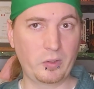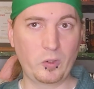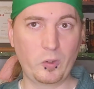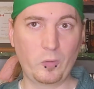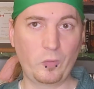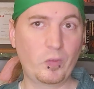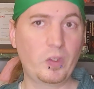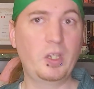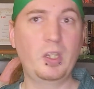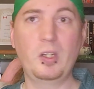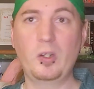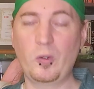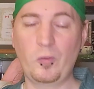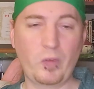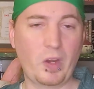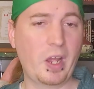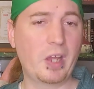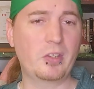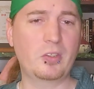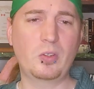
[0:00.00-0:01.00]
on your feet or
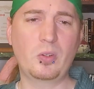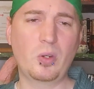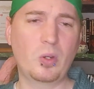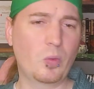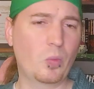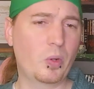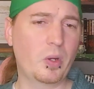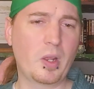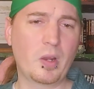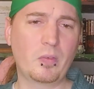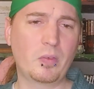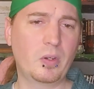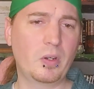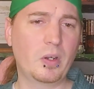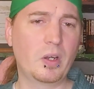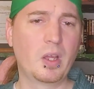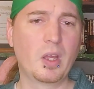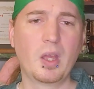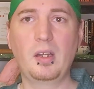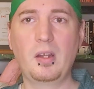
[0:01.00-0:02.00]
faster or
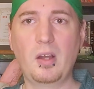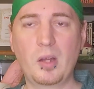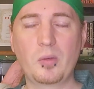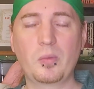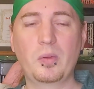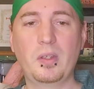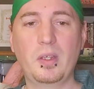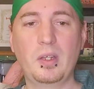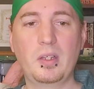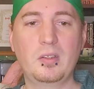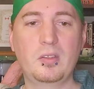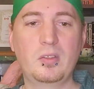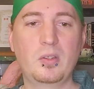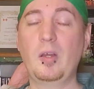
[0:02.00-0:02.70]
whatever. Get on with it.